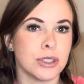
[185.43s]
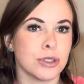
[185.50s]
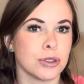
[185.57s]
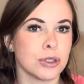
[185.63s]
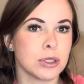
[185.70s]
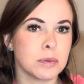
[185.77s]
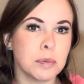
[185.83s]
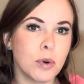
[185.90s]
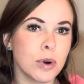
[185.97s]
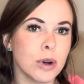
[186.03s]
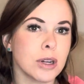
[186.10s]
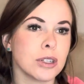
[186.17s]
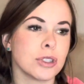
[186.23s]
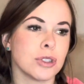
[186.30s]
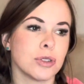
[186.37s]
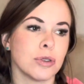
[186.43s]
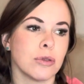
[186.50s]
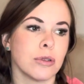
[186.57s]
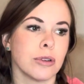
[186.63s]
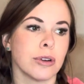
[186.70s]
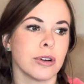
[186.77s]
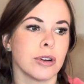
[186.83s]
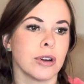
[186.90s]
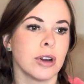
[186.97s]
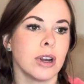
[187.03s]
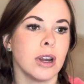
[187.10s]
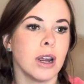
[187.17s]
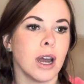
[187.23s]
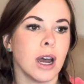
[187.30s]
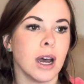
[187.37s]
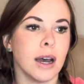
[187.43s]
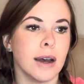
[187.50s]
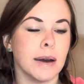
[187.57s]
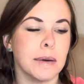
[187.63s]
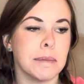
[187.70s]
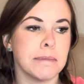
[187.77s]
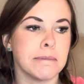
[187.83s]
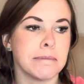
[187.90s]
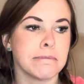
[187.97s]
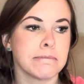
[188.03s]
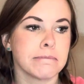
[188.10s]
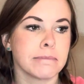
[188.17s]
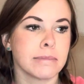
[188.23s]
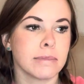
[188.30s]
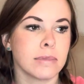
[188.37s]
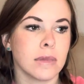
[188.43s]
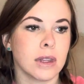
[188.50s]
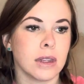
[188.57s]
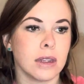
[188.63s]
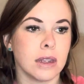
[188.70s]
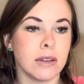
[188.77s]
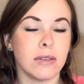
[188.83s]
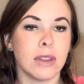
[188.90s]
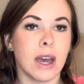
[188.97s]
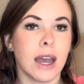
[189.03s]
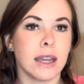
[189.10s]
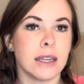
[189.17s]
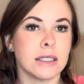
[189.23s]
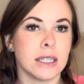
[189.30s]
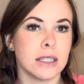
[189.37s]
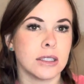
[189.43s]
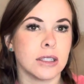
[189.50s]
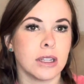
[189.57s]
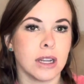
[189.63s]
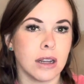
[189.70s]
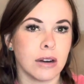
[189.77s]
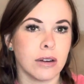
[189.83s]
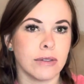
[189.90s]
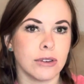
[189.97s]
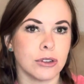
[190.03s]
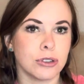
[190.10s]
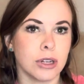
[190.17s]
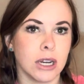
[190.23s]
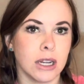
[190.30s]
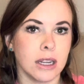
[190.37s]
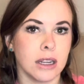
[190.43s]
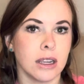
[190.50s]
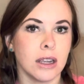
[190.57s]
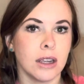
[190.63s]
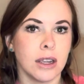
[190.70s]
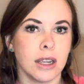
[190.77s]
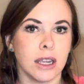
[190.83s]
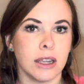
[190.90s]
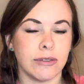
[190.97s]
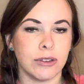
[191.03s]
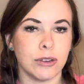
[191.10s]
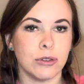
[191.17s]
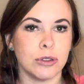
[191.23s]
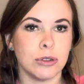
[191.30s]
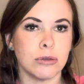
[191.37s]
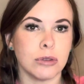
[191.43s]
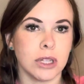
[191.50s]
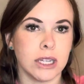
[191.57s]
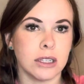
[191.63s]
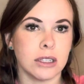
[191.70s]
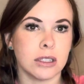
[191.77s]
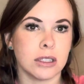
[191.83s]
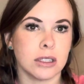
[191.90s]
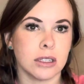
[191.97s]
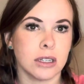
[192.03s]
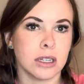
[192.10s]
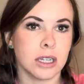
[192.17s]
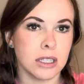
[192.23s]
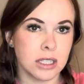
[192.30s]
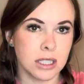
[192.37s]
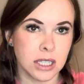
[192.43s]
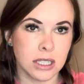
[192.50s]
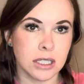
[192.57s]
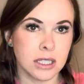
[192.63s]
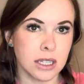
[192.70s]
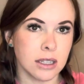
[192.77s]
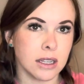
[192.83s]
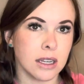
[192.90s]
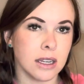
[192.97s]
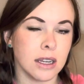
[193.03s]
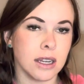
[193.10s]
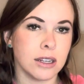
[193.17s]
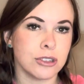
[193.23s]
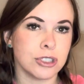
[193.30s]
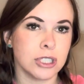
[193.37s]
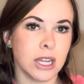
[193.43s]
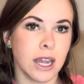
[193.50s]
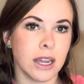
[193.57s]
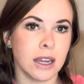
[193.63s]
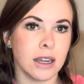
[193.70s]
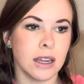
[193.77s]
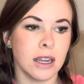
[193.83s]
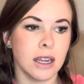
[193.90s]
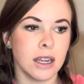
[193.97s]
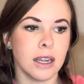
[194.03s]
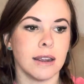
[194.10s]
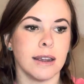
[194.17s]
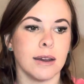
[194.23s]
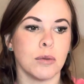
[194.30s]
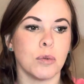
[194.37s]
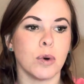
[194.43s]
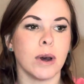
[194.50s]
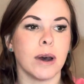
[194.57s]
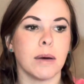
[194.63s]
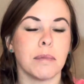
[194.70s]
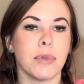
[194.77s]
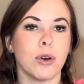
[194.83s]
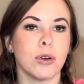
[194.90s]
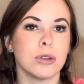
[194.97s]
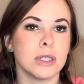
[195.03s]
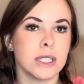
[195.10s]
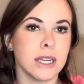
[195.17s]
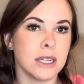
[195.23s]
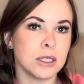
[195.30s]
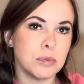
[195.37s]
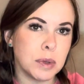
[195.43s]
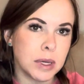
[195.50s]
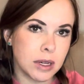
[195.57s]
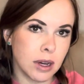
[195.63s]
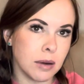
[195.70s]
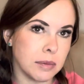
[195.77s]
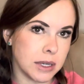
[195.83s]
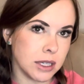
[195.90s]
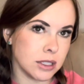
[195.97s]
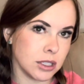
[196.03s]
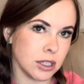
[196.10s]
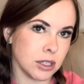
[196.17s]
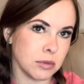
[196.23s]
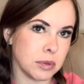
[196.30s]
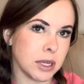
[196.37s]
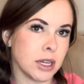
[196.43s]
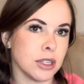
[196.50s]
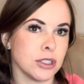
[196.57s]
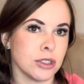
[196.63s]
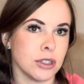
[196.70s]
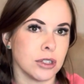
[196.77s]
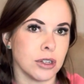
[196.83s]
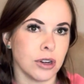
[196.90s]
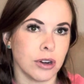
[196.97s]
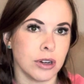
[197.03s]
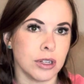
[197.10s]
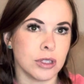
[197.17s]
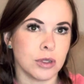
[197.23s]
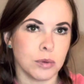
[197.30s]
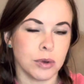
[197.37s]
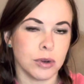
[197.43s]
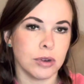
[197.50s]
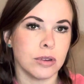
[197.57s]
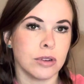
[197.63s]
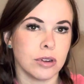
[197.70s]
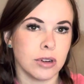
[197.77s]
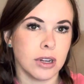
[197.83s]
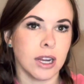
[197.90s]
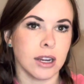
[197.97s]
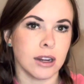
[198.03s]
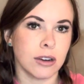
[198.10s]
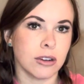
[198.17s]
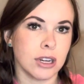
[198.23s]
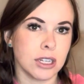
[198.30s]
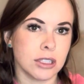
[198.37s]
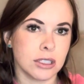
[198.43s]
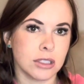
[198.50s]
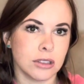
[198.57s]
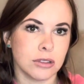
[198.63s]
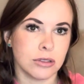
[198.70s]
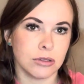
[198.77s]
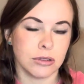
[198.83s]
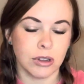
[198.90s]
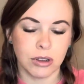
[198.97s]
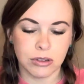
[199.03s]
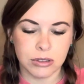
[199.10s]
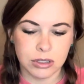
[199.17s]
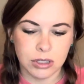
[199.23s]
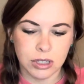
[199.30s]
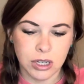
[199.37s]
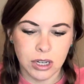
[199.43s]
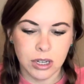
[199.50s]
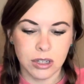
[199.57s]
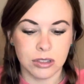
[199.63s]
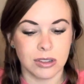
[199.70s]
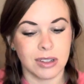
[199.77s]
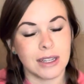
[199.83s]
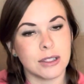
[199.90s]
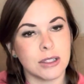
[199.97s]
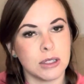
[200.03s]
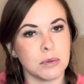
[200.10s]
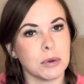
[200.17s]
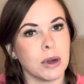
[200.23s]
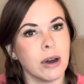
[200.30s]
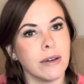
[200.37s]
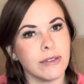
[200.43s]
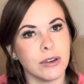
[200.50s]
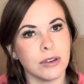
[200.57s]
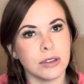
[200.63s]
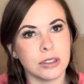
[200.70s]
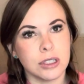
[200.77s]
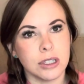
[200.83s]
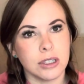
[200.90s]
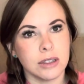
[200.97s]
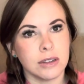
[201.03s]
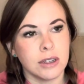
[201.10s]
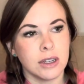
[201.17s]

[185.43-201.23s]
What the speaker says: or sports or even the high intensity interval training, if you do LISS consistently each day, it will help those things become easier because your endurance will increase through those. So that's super helpful to